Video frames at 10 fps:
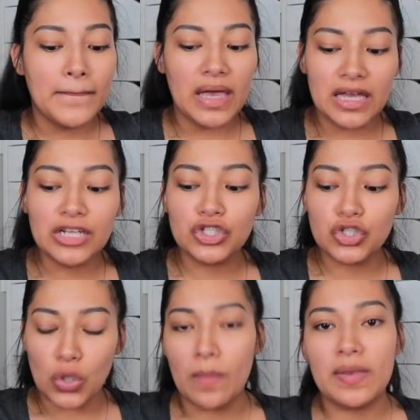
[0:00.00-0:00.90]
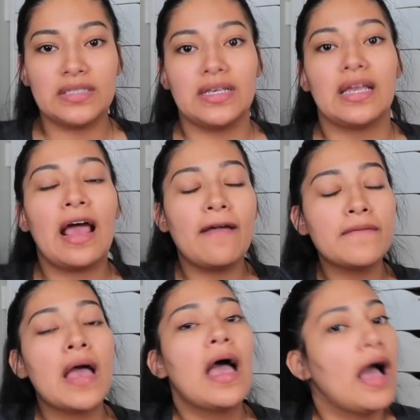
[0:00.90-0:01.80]
It is so amazing. And I've,
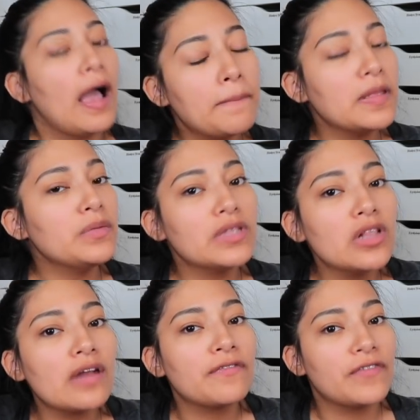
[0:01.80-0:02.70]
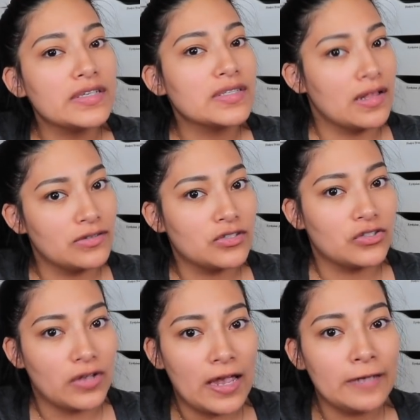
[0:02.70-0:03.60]
I've played with a lot of face
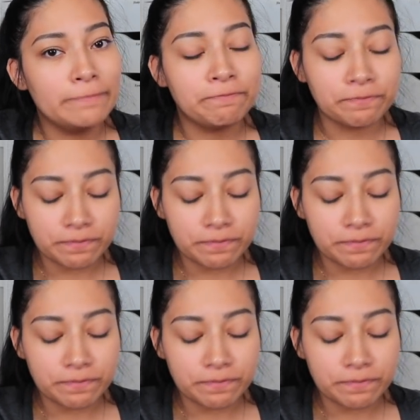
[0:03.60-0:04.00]
cleansers, okay?